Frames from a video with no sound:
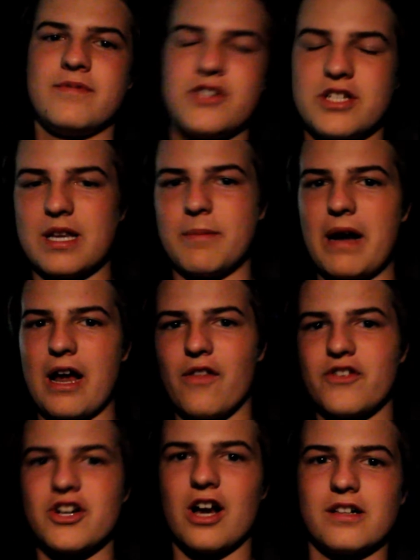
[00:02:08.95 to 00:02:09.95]
She's going to buy all
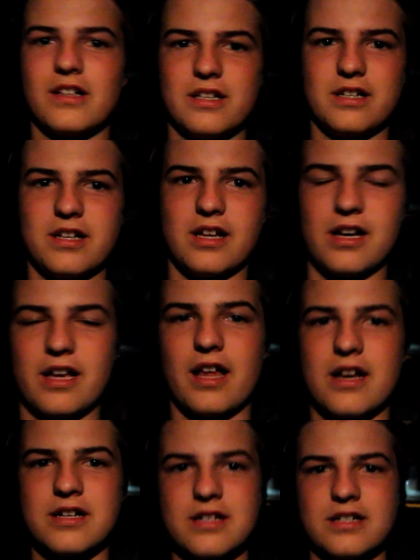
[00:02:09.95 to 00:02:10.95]
the chocolate
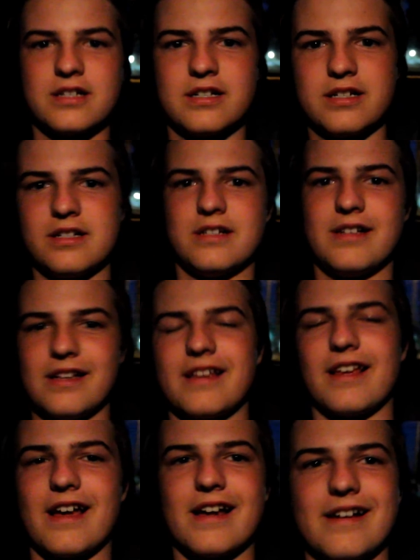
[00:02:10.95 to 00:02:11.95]
again.
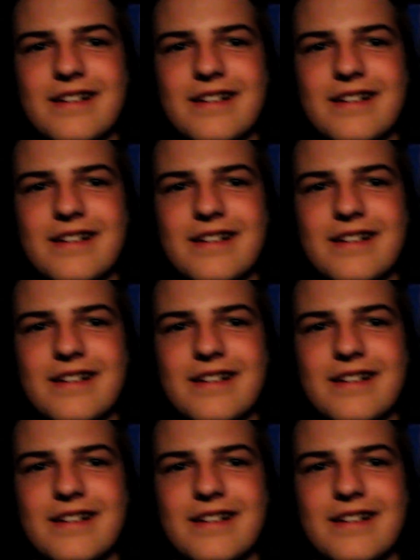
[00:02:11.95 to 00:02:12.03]
Yeah.